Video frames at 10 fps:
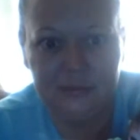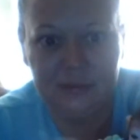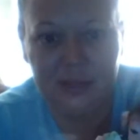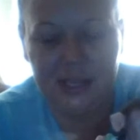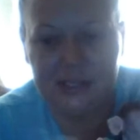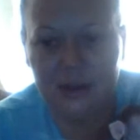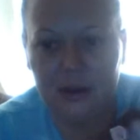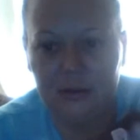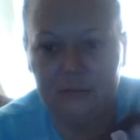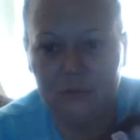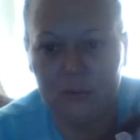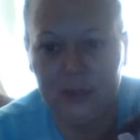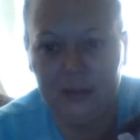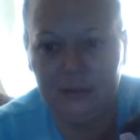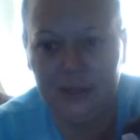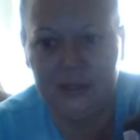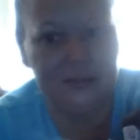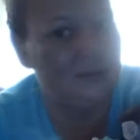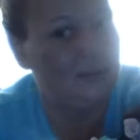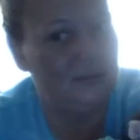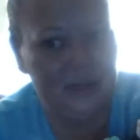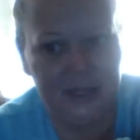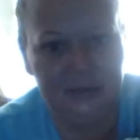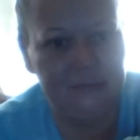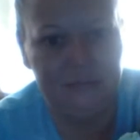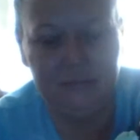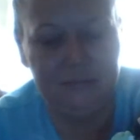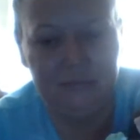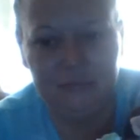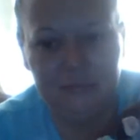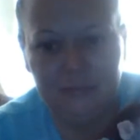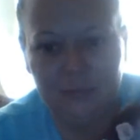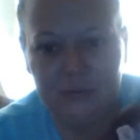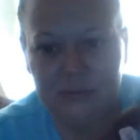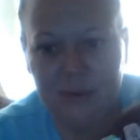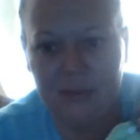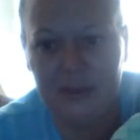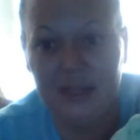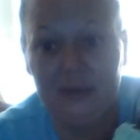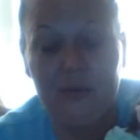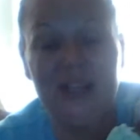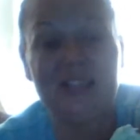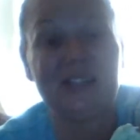he's calling for me. He wants Mama, and when he's